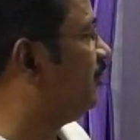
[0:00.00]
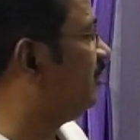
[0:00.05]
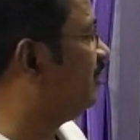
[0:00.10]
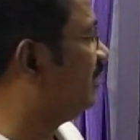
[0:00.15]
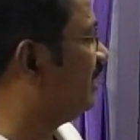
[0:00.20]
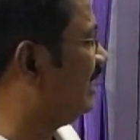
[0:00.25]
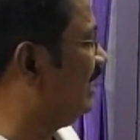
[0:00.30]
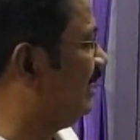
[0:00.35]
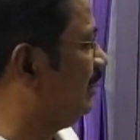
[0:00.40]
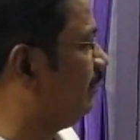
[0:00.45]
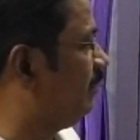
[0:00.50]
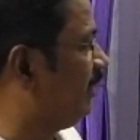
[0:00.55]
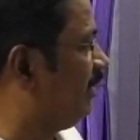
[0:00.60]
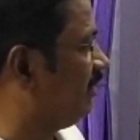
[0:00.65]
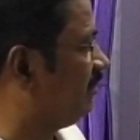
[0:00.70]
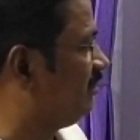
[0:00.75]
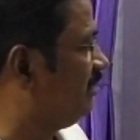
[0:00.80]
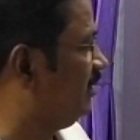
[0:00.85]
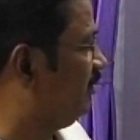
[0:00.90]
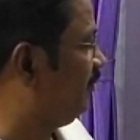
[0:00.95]
physical,
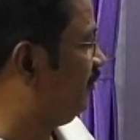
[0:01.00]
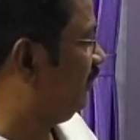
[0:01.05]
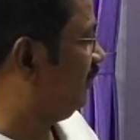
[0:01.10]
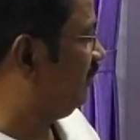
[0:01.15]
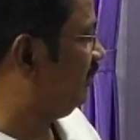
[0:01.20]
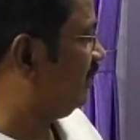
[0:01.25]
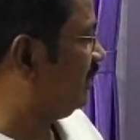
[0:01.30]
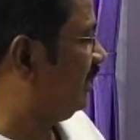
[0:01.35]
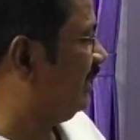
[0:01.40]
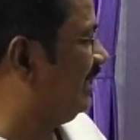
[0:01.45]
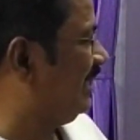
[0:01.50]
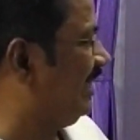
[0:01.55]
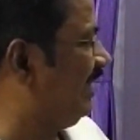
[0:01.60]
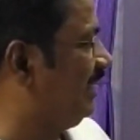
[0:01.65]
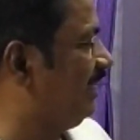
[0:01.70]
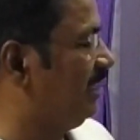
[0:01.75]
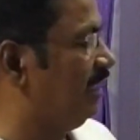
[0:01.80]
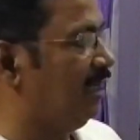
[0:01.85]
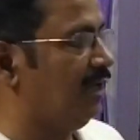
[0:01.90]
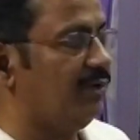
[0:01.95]
Brazil physical,
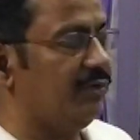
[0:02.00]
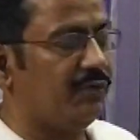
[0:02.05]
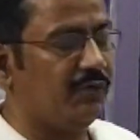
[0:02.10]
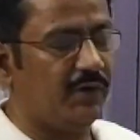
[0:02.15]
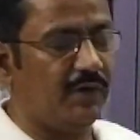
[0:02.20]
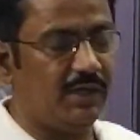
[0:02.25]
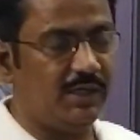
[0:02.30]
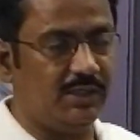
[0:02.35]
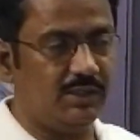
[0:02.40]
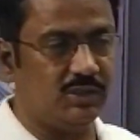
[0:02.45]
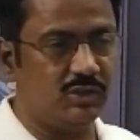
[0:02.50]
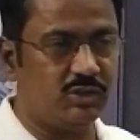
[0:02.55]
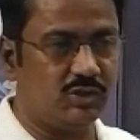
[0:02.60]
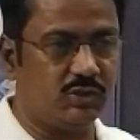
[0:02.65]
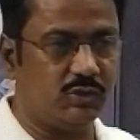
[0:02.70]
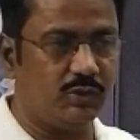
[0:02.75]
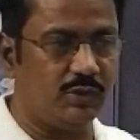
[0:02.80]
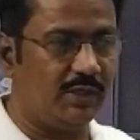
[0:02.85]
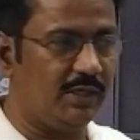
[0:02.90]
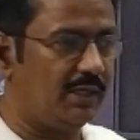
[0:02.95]
India drainage.
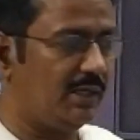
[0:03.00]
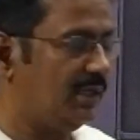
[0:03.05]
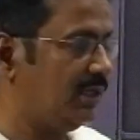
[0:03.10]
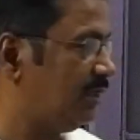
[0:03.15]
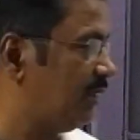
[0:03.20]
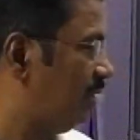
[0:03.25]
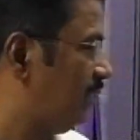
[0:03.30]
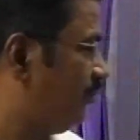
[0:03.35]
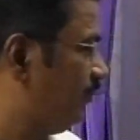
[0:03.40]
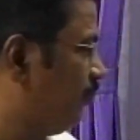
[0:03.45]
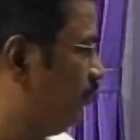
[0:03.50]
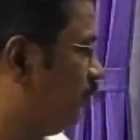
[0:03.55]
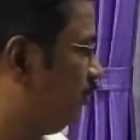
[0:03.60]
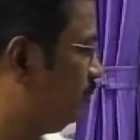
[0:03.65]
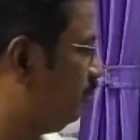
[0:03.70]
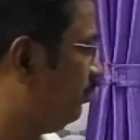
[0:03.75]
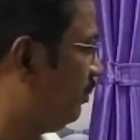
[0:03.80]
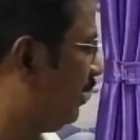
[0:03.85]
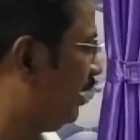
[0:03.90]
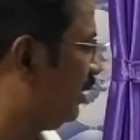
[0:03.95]
Today, the
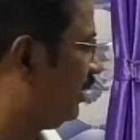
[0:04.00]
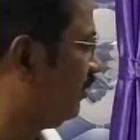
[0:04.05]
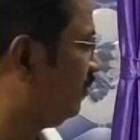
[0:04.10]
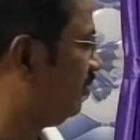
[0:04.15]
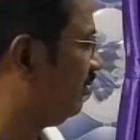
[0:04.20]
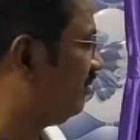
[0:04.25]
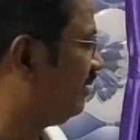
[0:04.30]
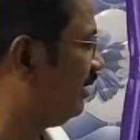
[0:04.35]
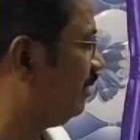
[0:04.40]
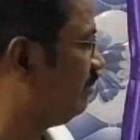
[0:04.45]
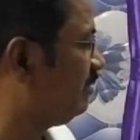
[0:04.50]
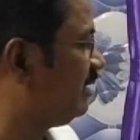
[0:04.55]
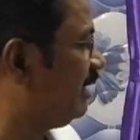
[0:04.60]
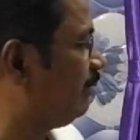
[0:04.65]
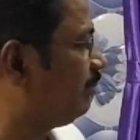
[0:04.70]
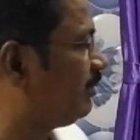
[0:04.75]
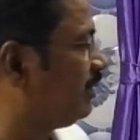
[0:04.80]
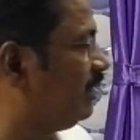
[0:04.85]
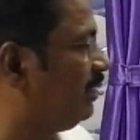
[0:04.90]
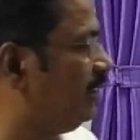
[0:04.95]
fourth part of the same
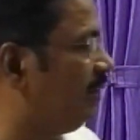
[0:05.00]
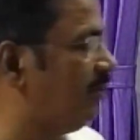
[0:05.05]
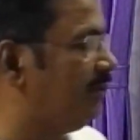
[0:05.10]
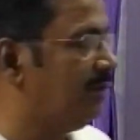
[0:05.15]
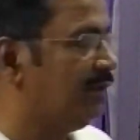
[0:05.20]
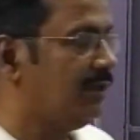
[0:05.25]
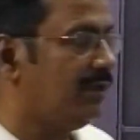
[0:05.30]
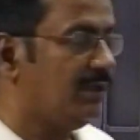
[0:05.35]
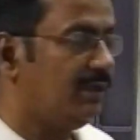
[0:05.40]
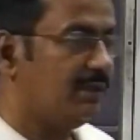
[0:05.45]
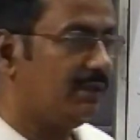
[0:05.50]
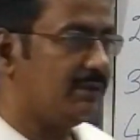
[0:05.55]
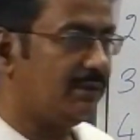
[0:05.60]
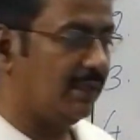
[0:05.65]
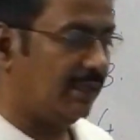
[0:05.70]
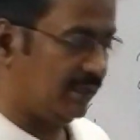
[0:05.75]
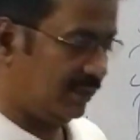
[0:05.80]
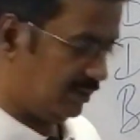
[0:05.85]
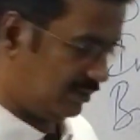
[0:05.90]
chapter, that